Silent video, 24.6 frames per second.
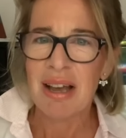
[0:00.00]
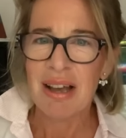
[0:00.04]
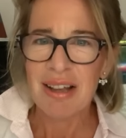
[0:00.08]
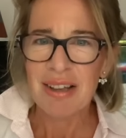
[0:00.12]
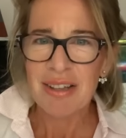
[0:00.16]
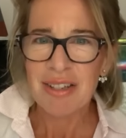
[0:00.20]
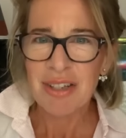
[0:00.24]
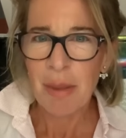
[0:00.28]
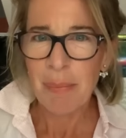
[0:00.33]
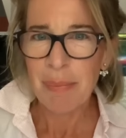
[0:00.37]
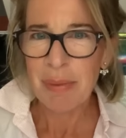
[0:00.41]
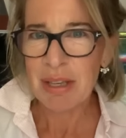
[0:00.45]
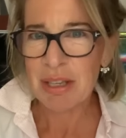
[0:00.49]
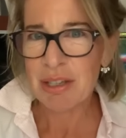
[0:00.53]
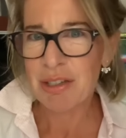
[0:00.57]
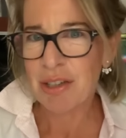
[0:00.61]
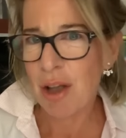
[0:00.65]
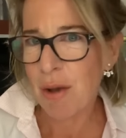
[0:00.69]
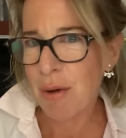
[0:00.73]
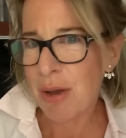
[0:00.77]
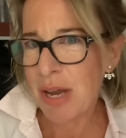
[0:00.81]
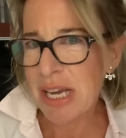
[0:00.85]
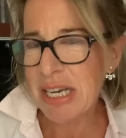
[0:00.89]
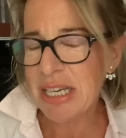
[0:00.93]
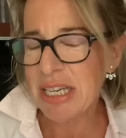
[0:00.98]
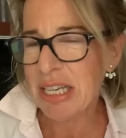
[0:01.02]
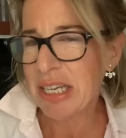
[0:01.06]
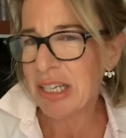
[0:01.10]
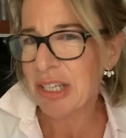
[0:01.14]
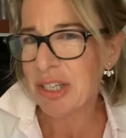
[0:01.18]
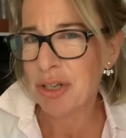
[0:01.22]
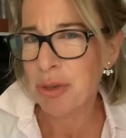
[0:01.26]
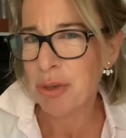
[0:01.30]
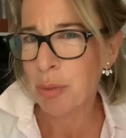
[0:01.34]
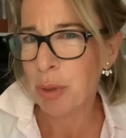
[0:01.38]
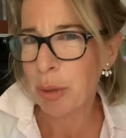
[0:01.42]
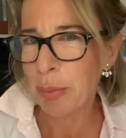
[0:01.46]
something so
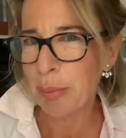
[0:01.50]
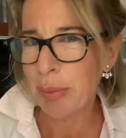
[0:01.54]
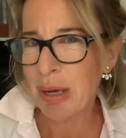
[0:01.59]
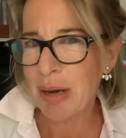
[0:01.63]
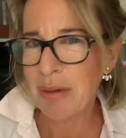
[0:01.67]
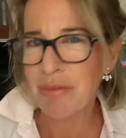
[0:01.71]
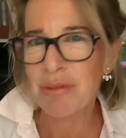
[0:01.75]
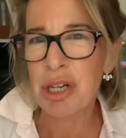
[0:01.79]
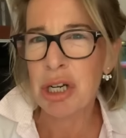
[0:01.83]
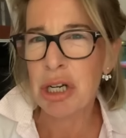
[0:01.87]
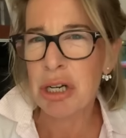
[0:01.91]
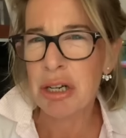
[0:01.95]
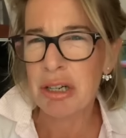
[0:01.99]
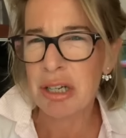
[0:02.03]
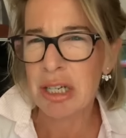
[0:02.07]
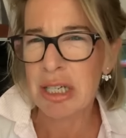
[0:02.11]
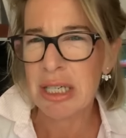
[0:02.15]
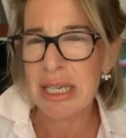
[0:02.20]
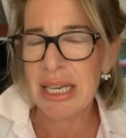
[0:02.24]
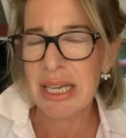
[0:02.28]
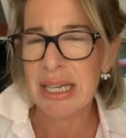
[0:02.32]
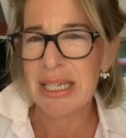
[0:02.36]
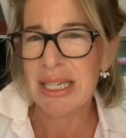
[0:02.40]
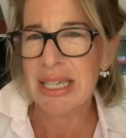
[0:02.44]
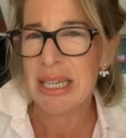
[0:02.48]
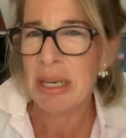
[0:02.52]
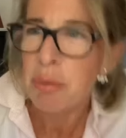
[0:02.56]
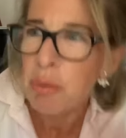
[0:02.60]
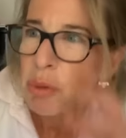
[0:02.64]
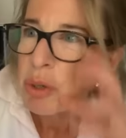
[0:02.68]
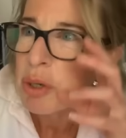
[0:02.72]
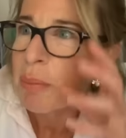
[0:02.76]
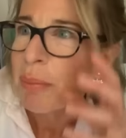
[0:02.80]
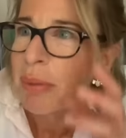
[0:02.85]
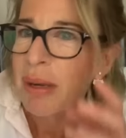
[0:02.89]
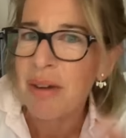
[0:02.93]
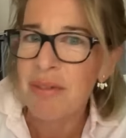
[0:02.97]
hideous you wouldn't be able to look at it and it
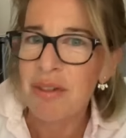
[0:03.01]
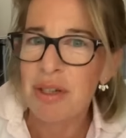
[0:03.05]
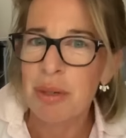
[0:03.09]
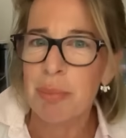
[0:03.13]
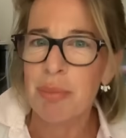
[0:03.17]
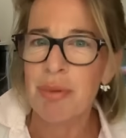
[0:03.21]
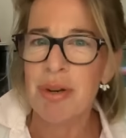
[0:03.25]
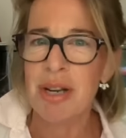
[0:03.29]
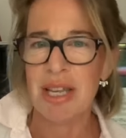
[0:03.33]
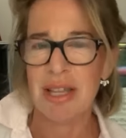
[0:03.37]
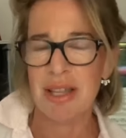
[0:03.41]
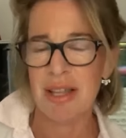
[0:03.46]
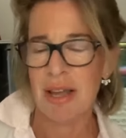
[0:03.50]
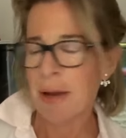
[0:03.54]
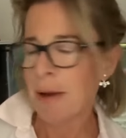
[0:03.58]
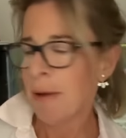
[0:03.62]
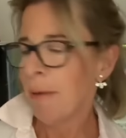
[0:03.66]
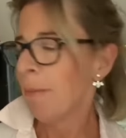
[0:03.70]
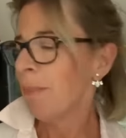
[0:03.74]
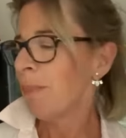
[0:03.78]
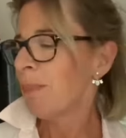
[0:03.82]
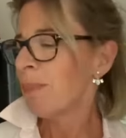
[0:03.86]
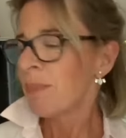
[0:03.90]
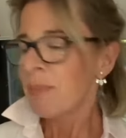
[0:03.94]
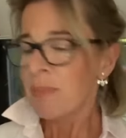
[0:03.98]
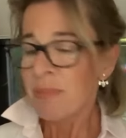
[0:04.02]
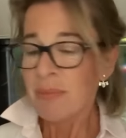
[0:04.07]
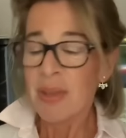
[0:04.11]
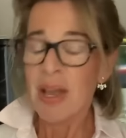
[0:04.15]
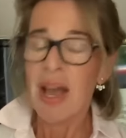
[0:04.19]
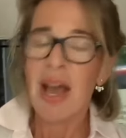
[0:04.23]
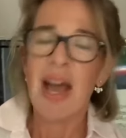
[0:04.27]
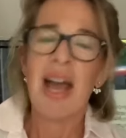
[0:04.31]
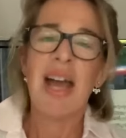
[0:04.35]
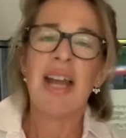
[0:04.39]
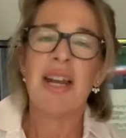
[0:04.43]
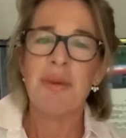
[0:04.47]
wouldn't be able to breathe.
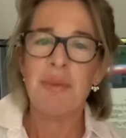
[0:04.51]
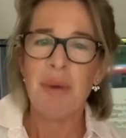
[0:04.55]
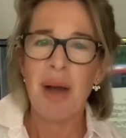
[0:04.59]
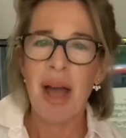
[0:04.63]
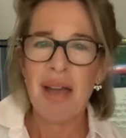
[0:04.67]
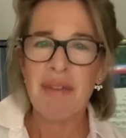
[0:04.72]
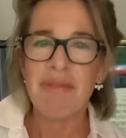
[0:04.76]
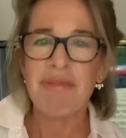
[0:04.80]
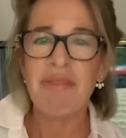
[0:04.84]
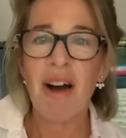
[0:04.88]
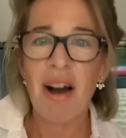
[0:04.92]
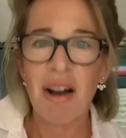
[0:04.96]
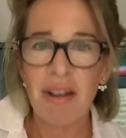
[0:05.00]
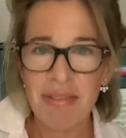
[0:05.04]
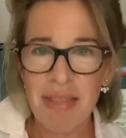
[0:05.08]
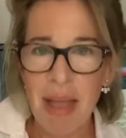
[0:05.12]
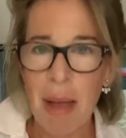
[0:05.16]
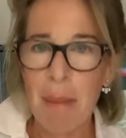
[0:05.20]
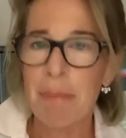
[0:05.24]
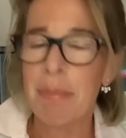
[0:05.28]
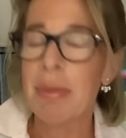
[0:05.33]
Anyway, fuck them,